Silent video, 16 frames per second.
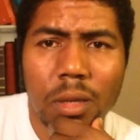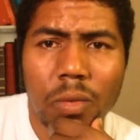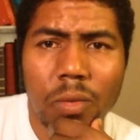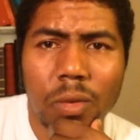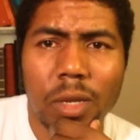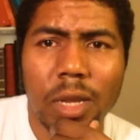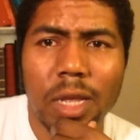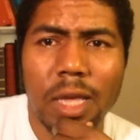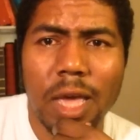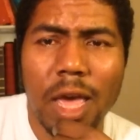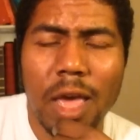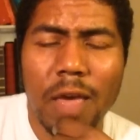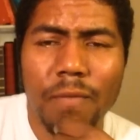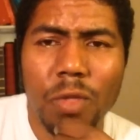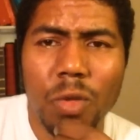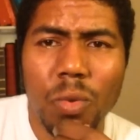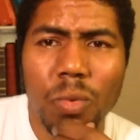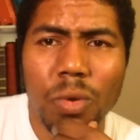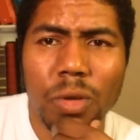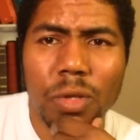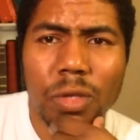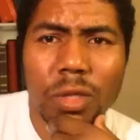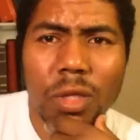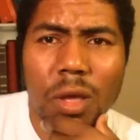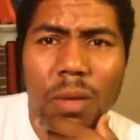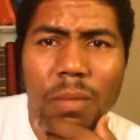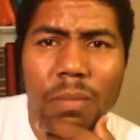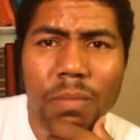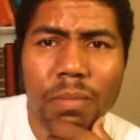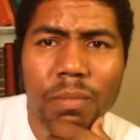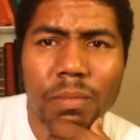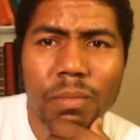What they gave you was
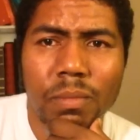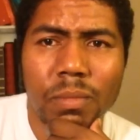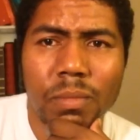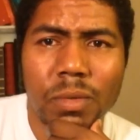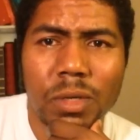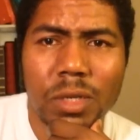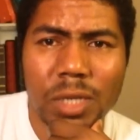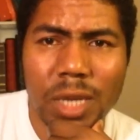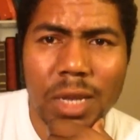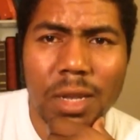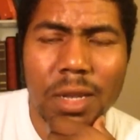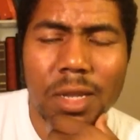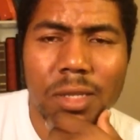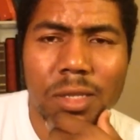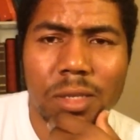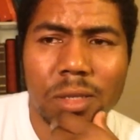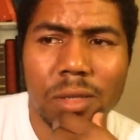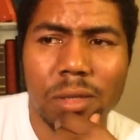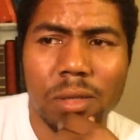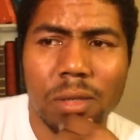some chitlins.